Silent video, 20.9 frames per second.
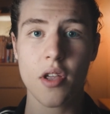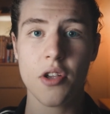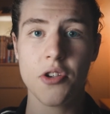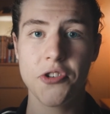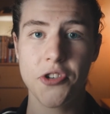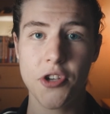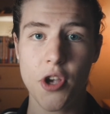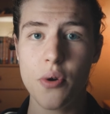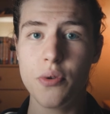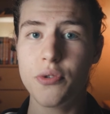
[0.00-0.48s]

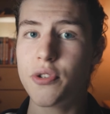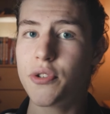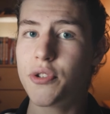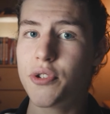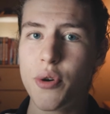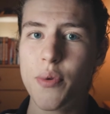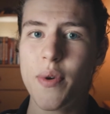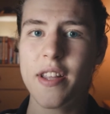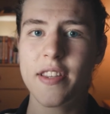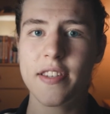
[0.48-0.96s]
So to
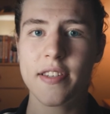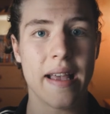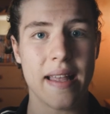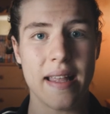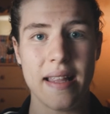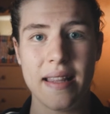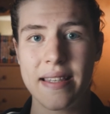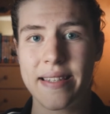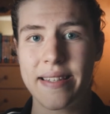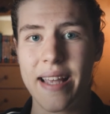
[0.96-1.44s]
do it,
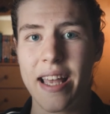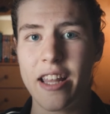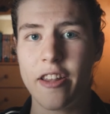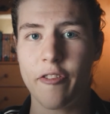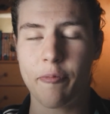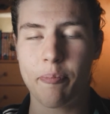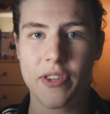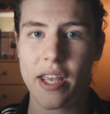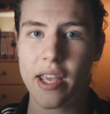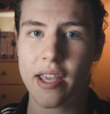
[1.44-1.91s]
instead
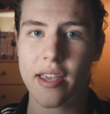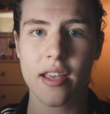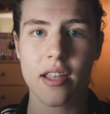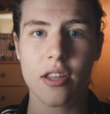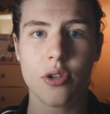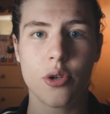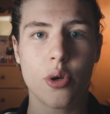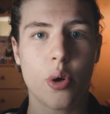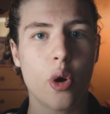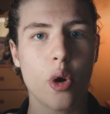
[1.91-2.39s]
of
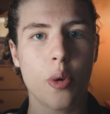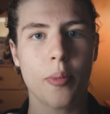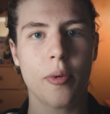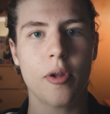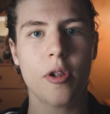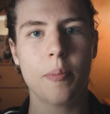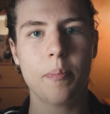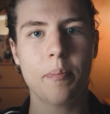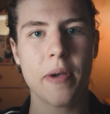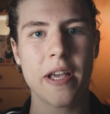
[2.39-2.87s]
taking
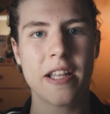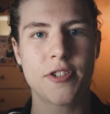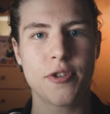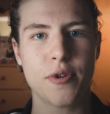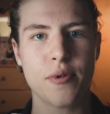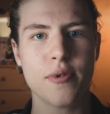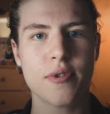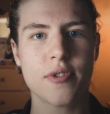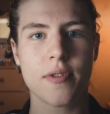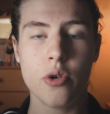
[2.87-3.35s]
normal
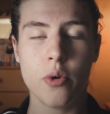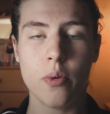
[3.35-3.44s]
pictures,